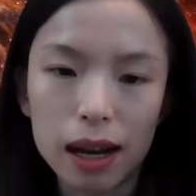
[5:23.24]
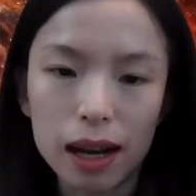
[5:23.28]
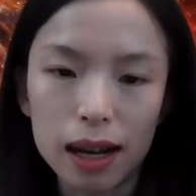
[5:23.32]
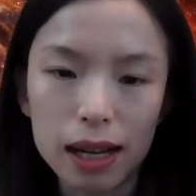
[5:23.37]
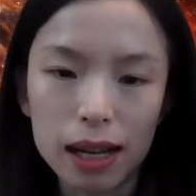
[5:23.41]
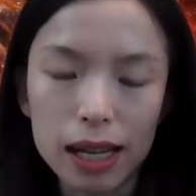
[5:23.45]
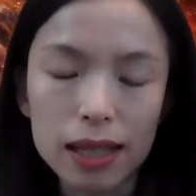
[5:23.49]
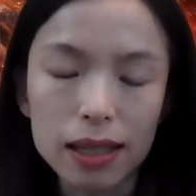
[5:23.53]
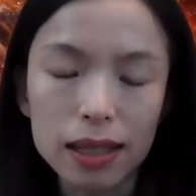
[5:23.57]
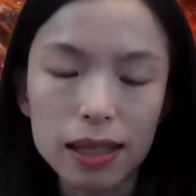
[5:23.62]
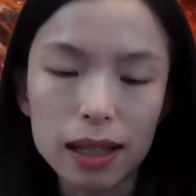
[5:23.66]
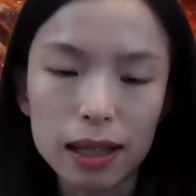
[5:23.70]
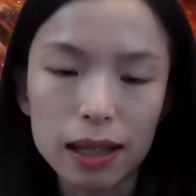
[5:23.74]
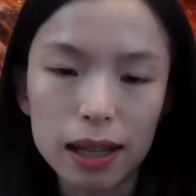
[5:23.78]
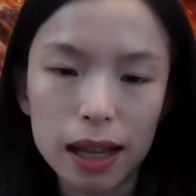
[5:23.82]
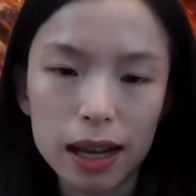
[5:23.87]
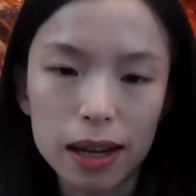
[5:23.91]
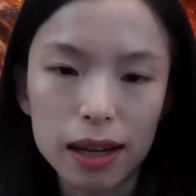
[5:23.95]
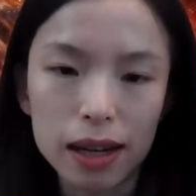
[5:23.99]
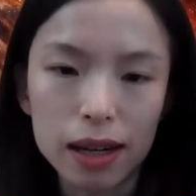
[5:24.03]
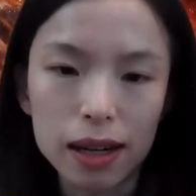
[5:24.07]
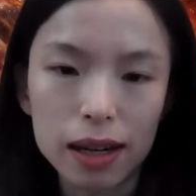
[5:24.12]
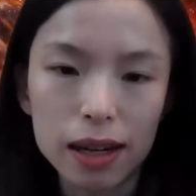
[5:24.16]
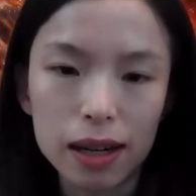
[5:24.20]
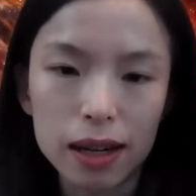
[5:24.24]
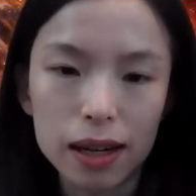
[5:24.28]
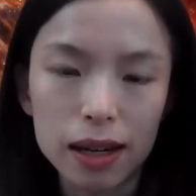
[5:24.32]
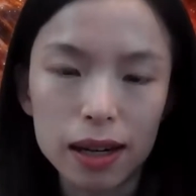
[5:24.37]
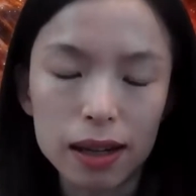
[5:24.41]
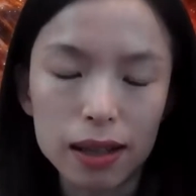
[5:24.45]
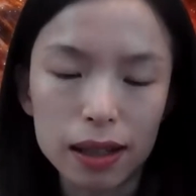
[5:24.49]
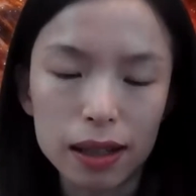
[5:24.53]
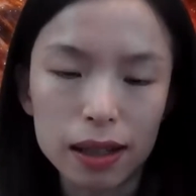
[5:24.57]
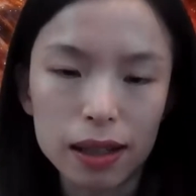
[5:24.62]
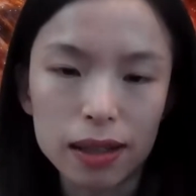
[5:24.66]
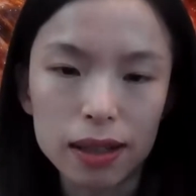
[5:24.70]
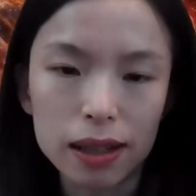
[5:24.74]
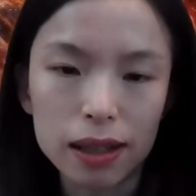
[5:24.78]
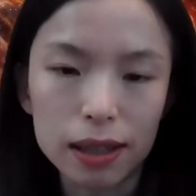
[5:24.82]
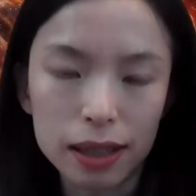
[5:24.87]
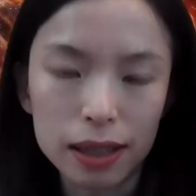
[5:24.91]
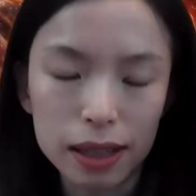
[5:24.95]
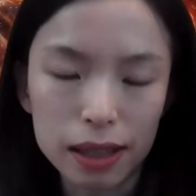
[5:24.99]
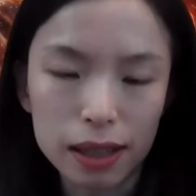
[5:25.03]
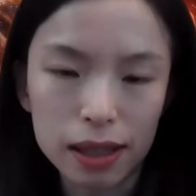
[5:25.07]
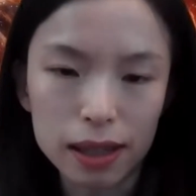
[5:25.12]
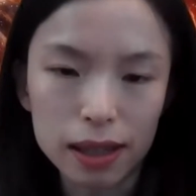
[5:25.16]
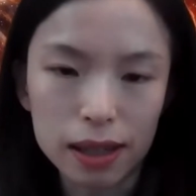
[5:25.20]
list
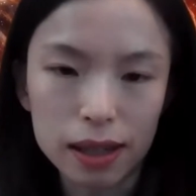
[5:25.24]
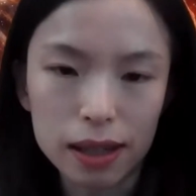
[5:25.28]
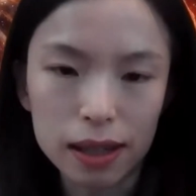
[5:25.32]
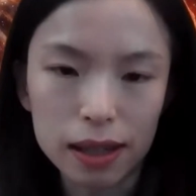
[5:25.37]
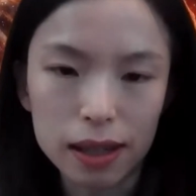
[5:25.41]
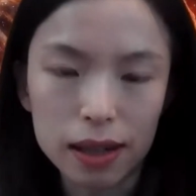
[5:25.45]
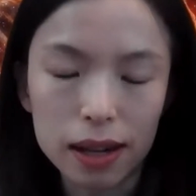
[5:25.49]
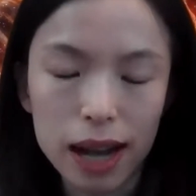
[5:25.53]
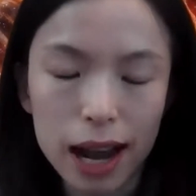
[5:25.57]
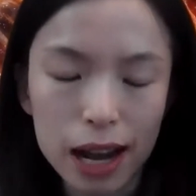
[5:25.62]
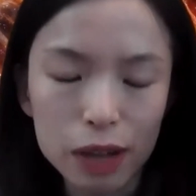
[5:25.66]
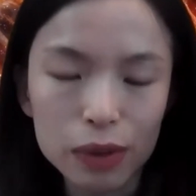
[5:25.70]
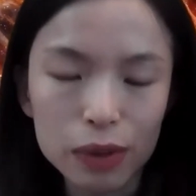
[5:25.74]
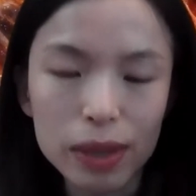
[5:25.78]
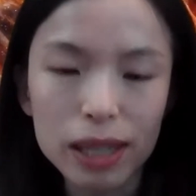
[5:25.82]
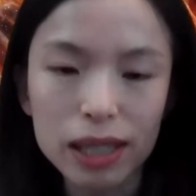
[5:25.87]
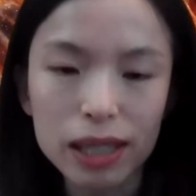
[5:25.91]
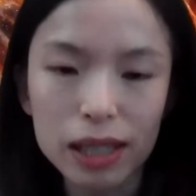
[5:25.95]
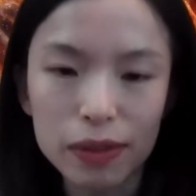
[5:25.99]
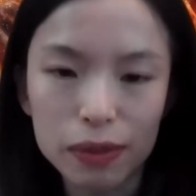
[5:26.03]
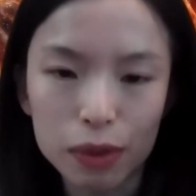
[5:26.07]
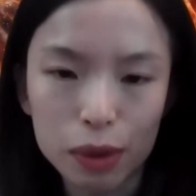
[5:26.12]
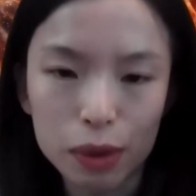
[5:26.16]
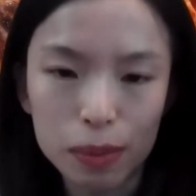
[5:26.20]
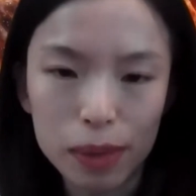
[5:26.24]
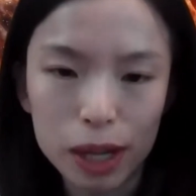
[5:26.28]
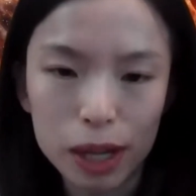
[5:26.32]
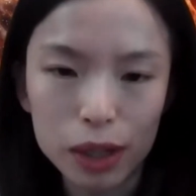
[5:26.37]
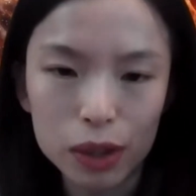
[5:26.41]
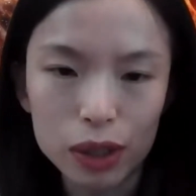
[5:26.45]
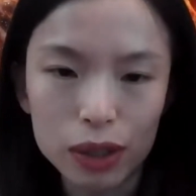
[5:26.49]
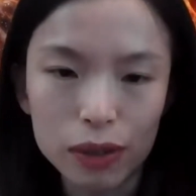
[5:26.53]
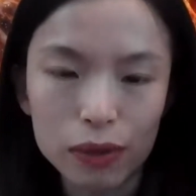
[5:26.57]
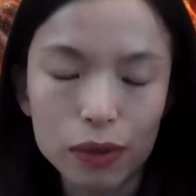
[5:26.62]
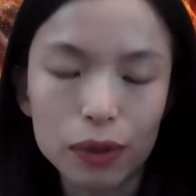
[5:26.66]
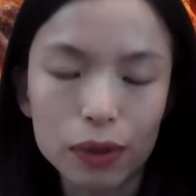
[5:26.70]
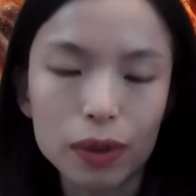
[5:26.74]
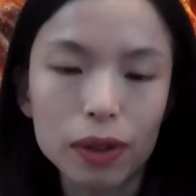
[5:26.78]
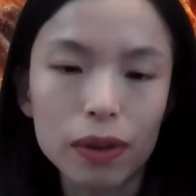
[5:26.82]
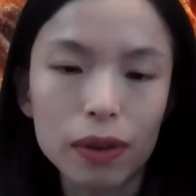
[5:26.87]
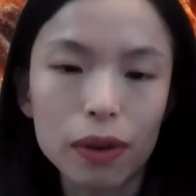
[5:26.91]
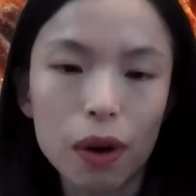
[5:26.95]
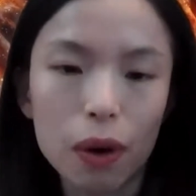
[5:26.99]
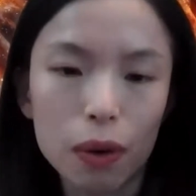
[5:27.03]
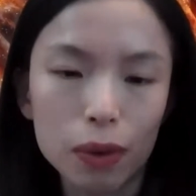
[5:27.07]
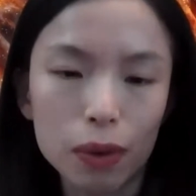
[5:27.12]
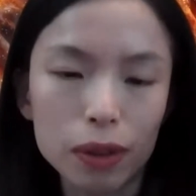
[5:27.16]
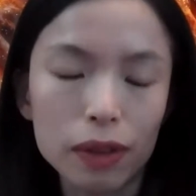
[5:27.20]
the address information for
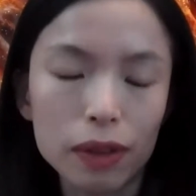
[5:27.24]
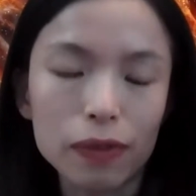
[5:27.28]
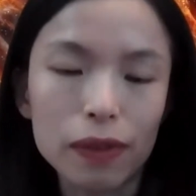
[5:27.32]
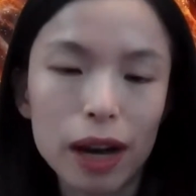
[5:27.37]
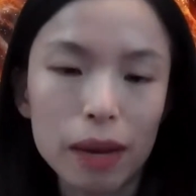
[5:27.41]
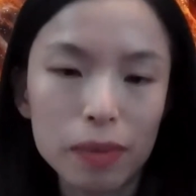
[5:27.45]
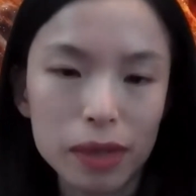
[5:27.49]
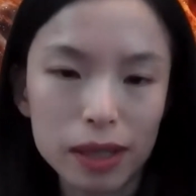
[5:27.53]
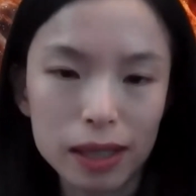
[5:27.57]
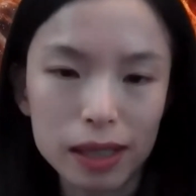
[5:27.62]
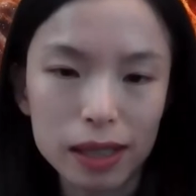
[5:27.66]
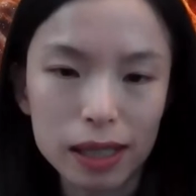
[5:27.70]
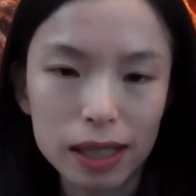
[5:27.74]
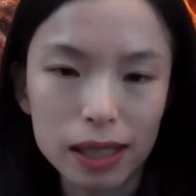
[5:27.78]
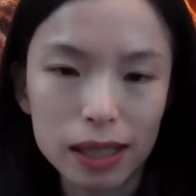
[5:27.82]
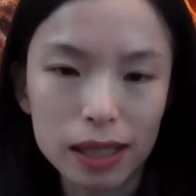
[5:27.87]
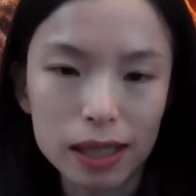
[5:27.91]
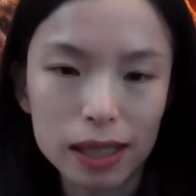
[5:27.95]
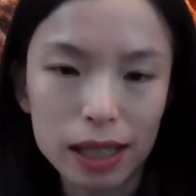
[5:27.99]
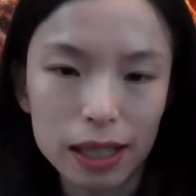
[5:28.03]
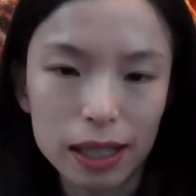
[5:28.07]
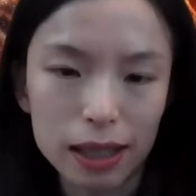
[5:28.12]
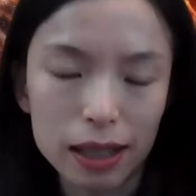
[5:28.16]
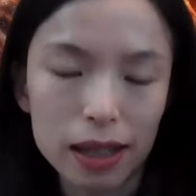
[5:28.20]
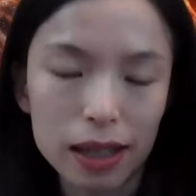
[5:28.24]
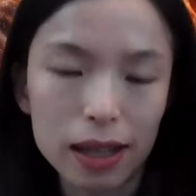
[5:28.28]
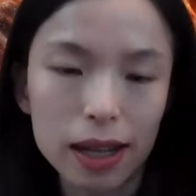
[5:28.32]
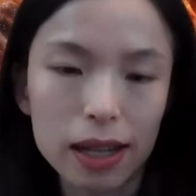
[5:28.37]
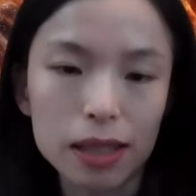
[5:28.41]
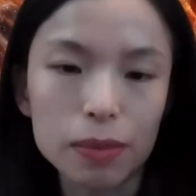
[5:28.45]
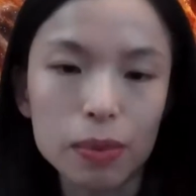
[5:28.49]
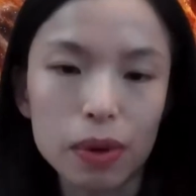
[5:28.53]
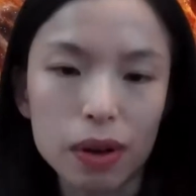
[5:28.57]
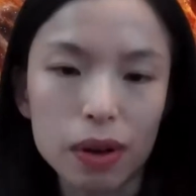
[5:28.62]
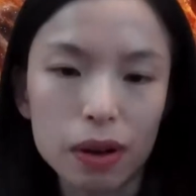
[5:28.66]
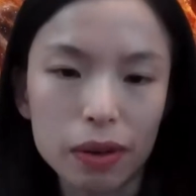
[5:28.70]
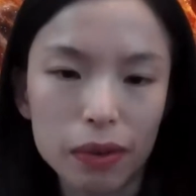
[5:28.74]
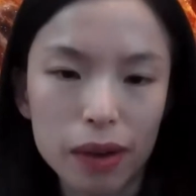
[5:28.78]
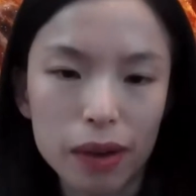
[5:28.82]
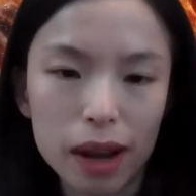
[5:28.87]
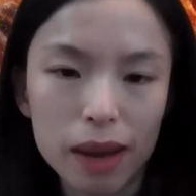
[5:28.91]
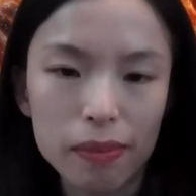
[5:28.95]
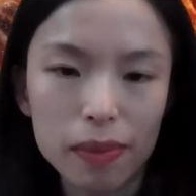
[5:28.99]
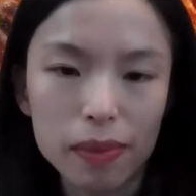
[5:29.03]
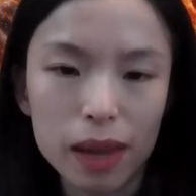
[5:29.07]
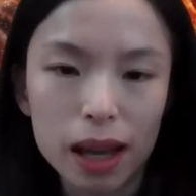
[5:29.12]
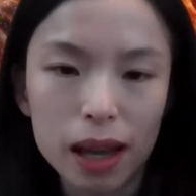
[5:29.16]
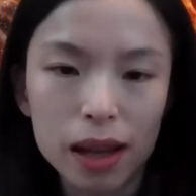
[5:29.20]
all the pharmacies in this program.